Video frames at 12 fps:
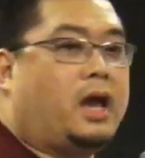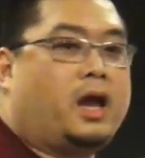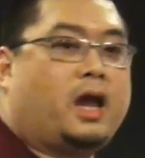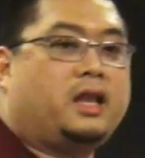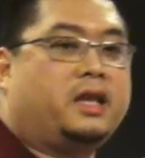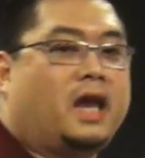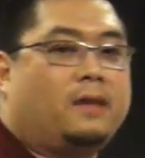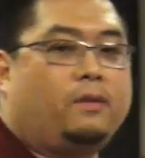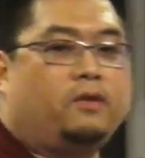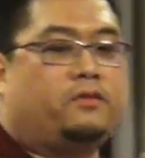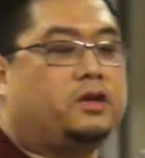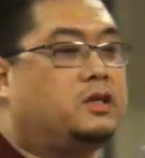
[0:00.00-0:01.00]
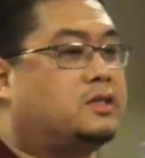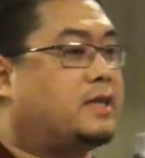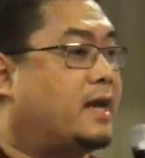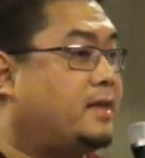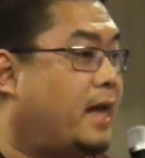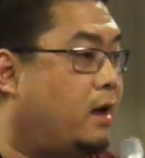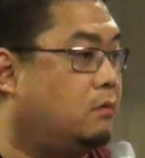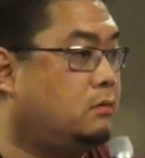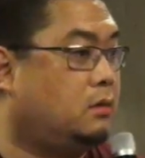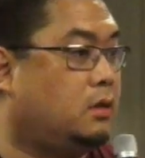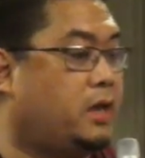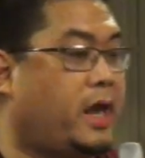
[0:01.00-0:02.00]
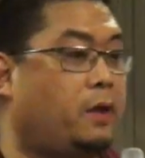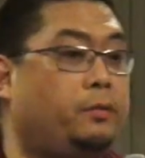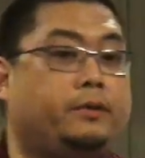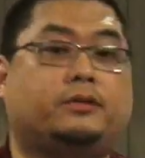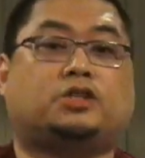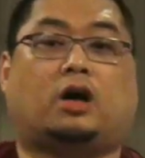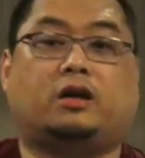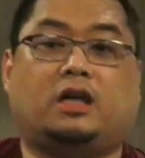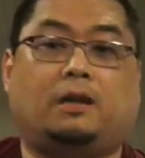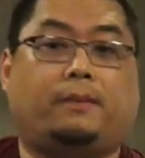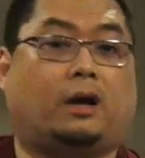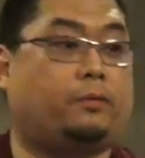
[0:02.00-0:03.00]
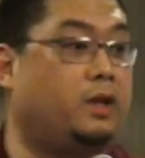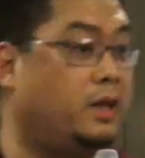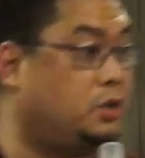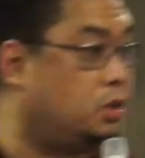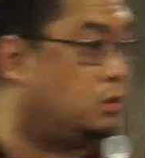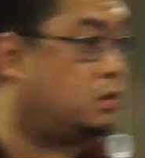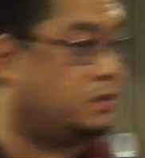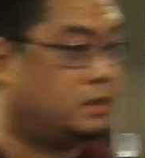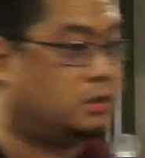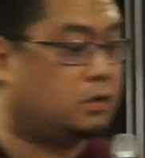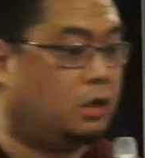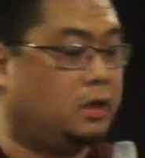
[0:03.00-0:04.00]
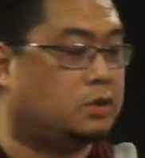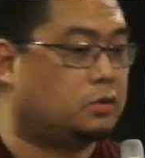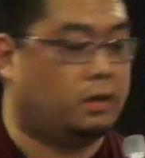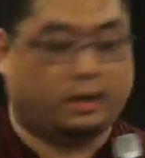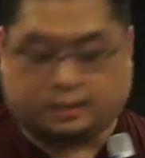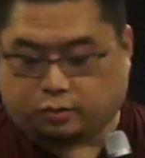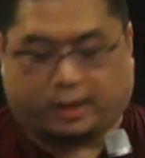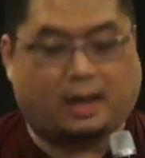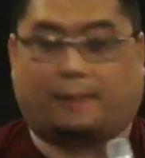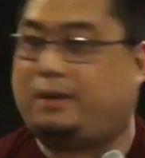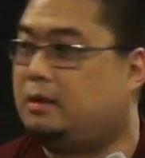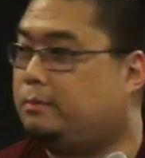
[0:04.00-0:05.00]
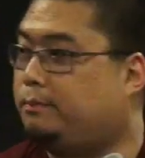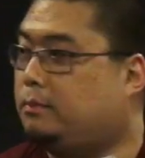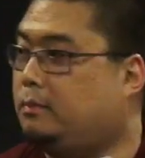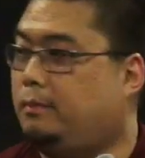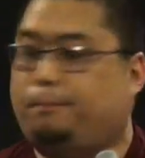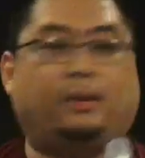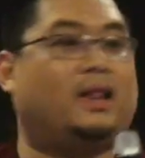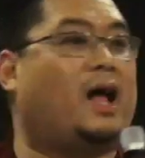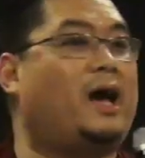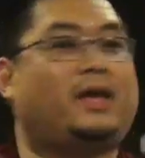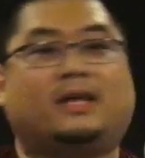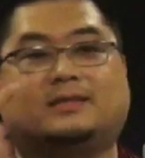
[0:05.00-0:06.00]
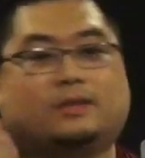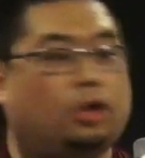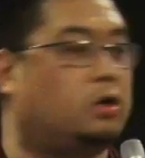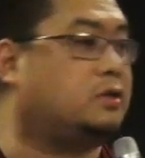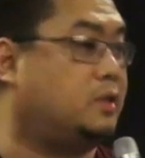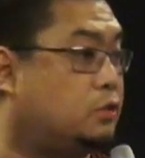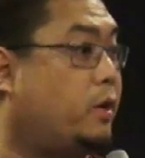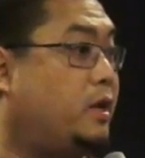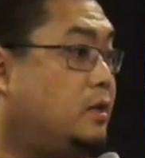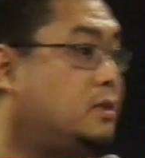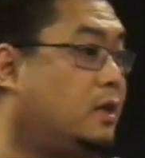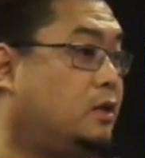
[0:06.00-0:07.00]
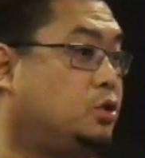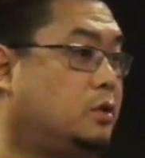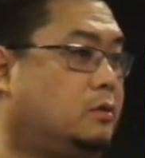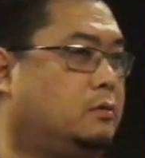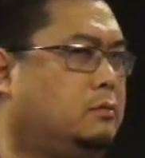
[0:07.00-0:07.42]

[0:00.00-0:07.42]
And he came over, he sat down, and we were talking about religion, because he's quite, I mean, belie his looks, he's quite intelligent.